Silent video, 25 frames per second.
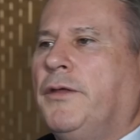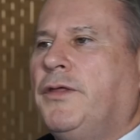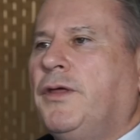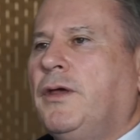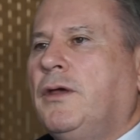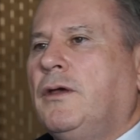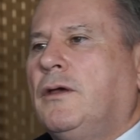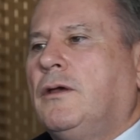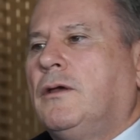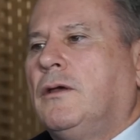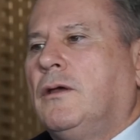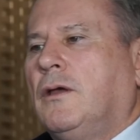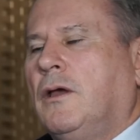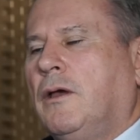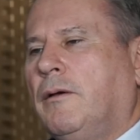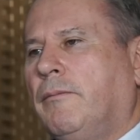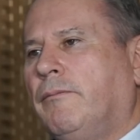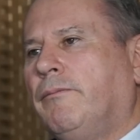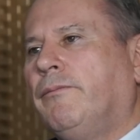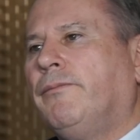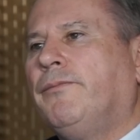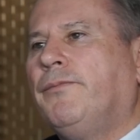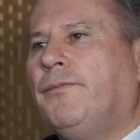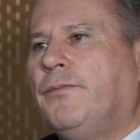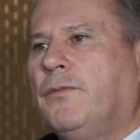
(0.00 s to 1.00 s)
I think
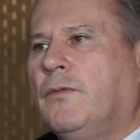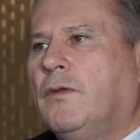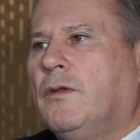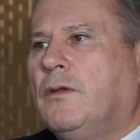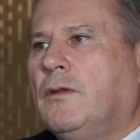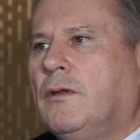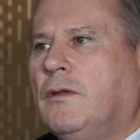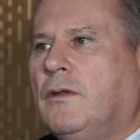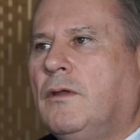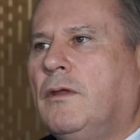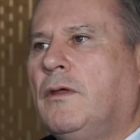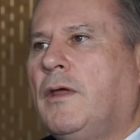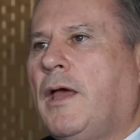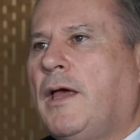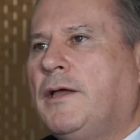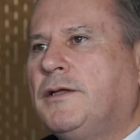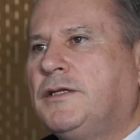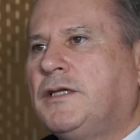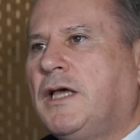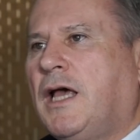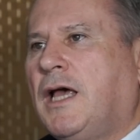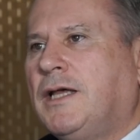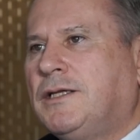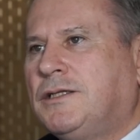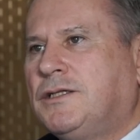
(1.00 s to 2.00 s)

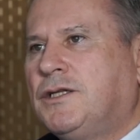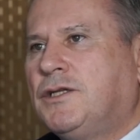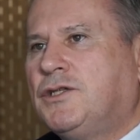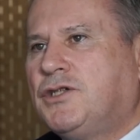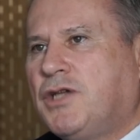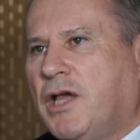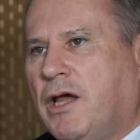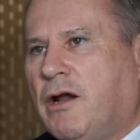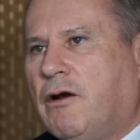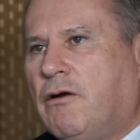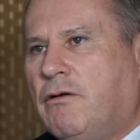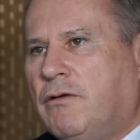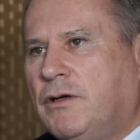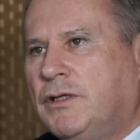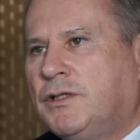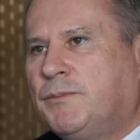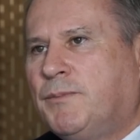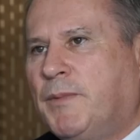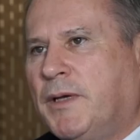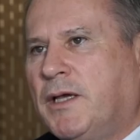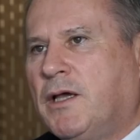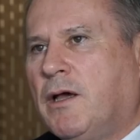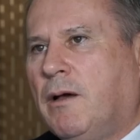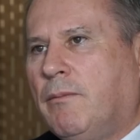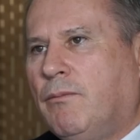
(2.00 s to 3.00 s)
as the terrorists
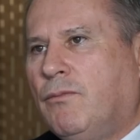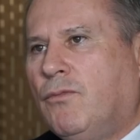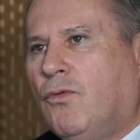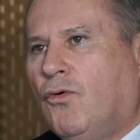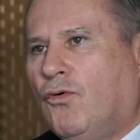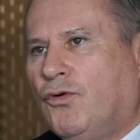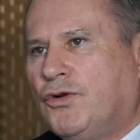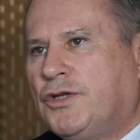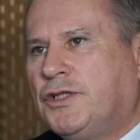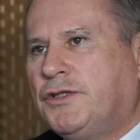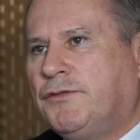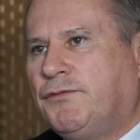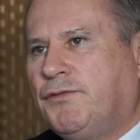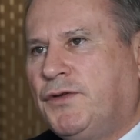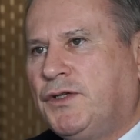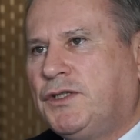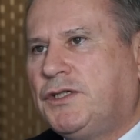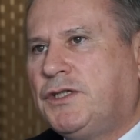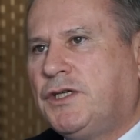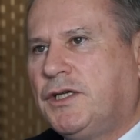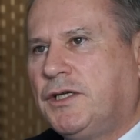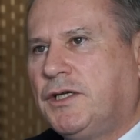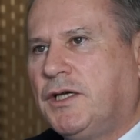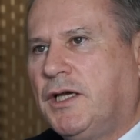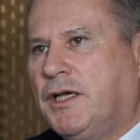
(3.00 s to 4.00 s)
become more
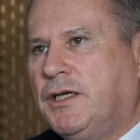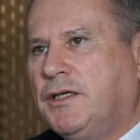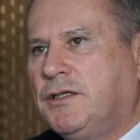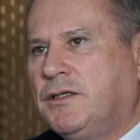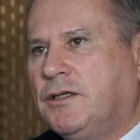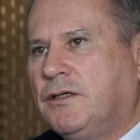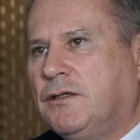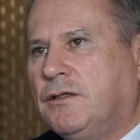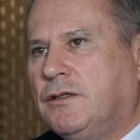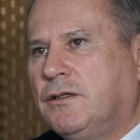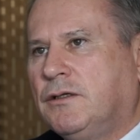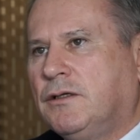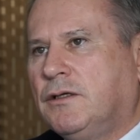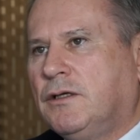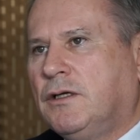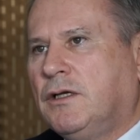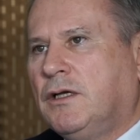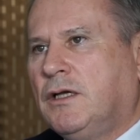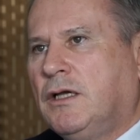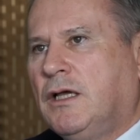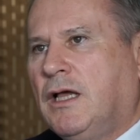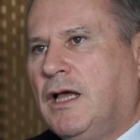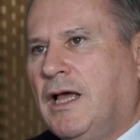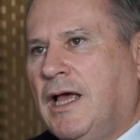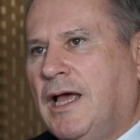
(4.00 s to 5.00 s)
sophisticated
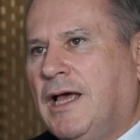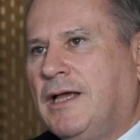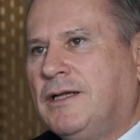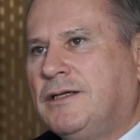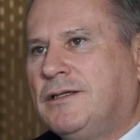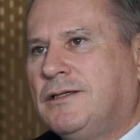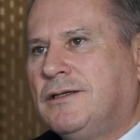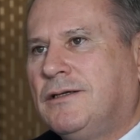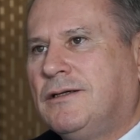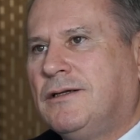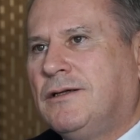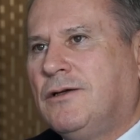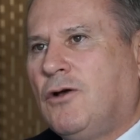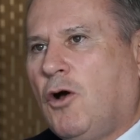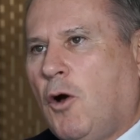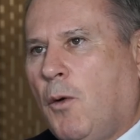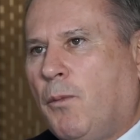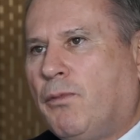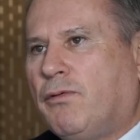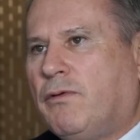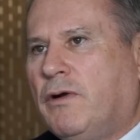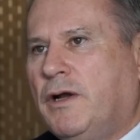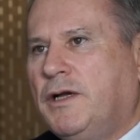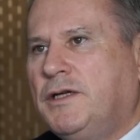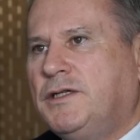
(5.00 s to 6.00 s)
at
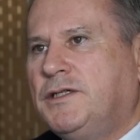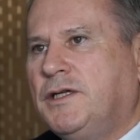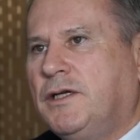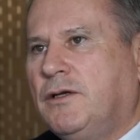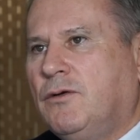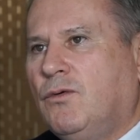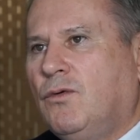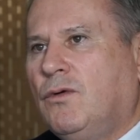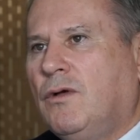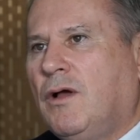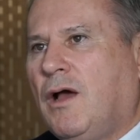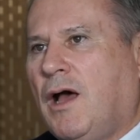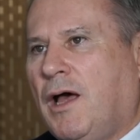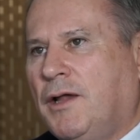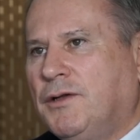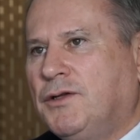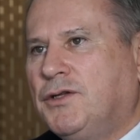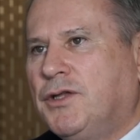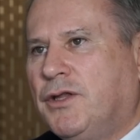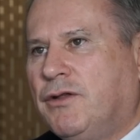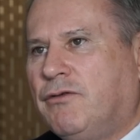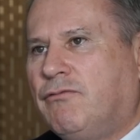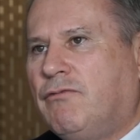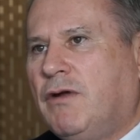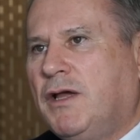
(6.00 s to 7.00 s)
operating
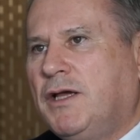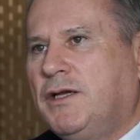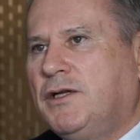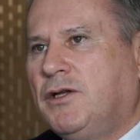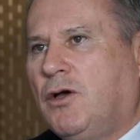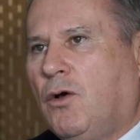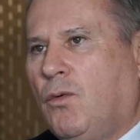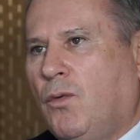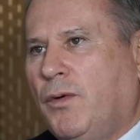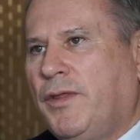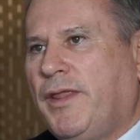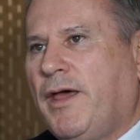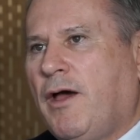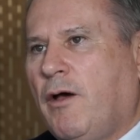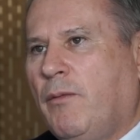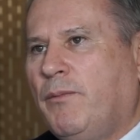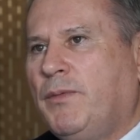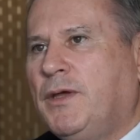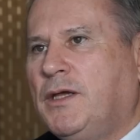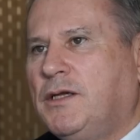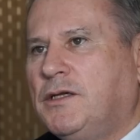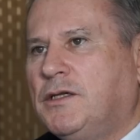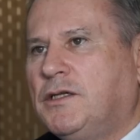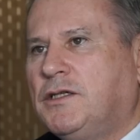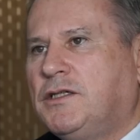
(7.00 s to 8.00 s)
under the radar without
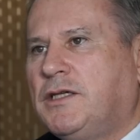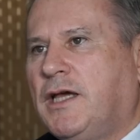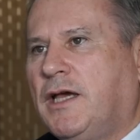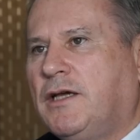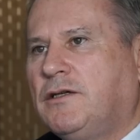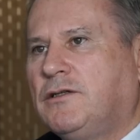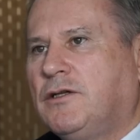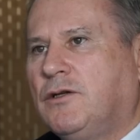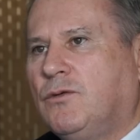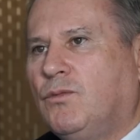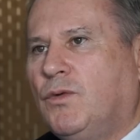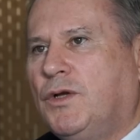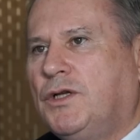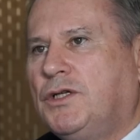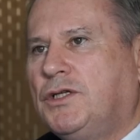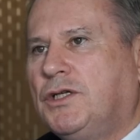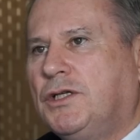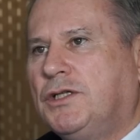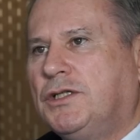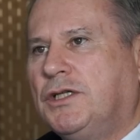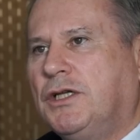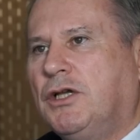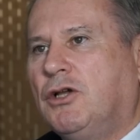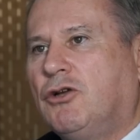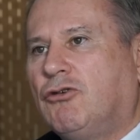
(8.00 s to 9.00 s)
being detected, which
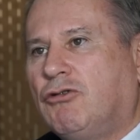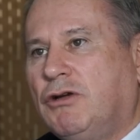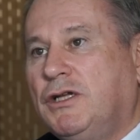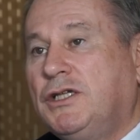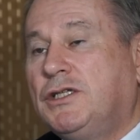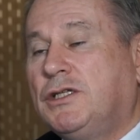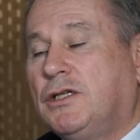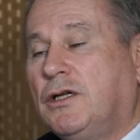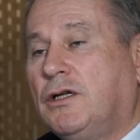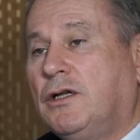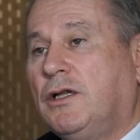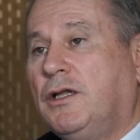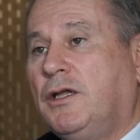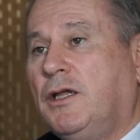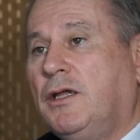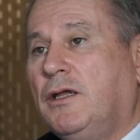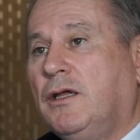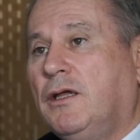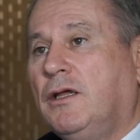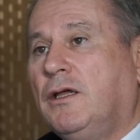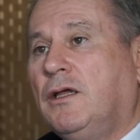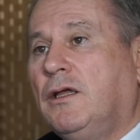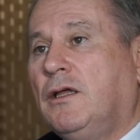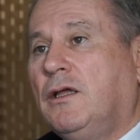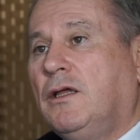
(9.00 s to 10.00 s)
is increasingly
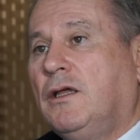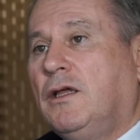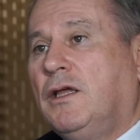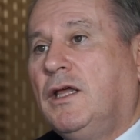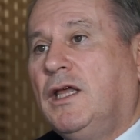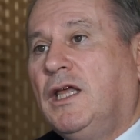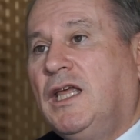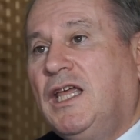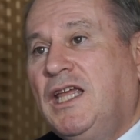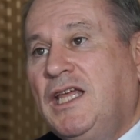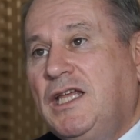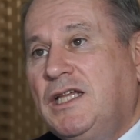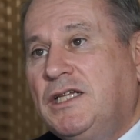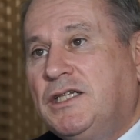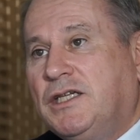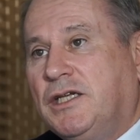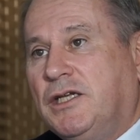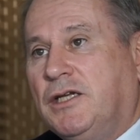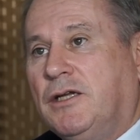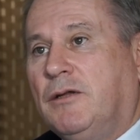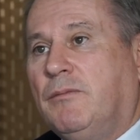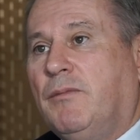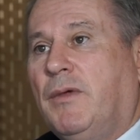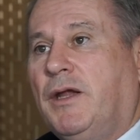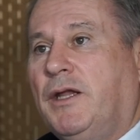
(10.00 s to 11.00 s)

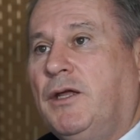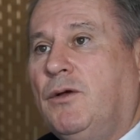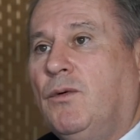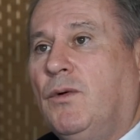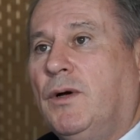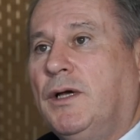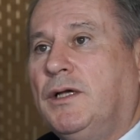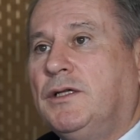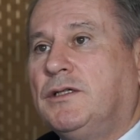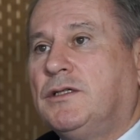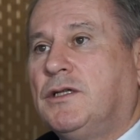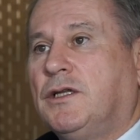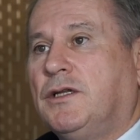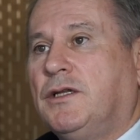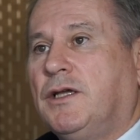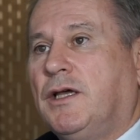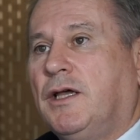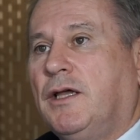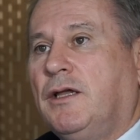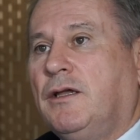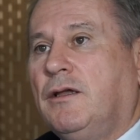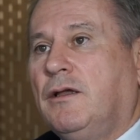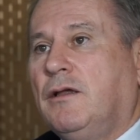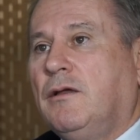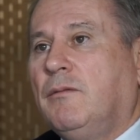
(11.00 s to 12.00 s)
easy in many ways
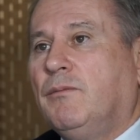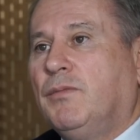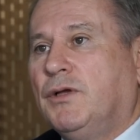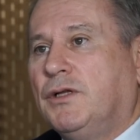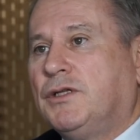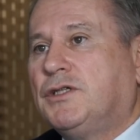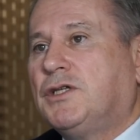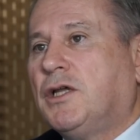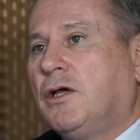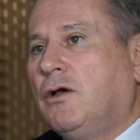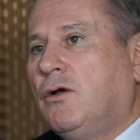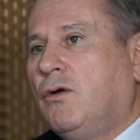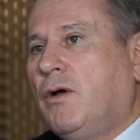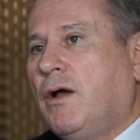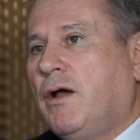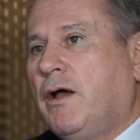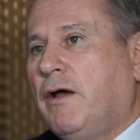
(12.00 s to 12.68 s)
today, but so